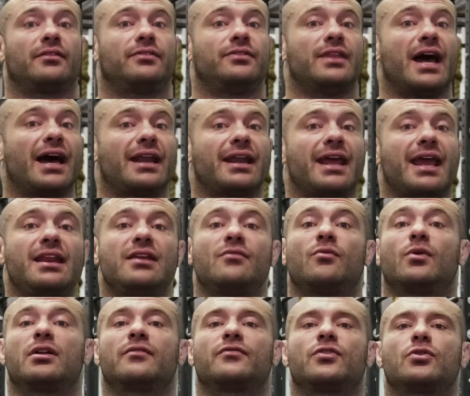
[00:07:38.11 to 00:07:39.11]
Not any
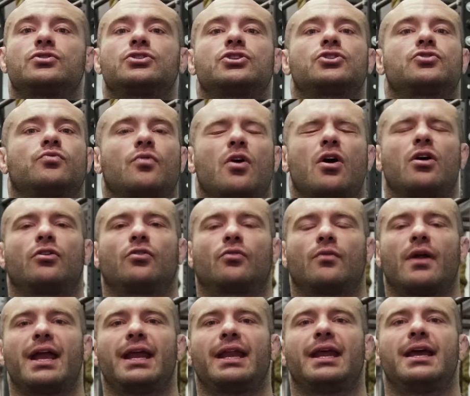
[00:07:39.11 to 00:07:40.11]
one of those is wrong or
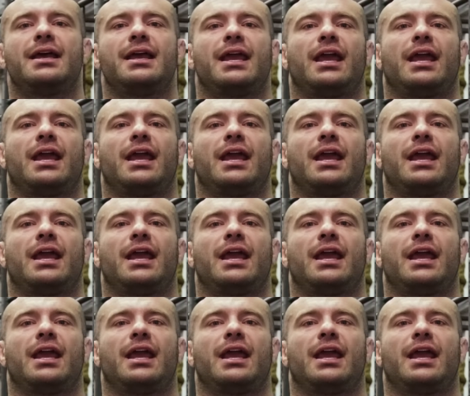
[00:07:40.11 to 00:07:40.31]
right.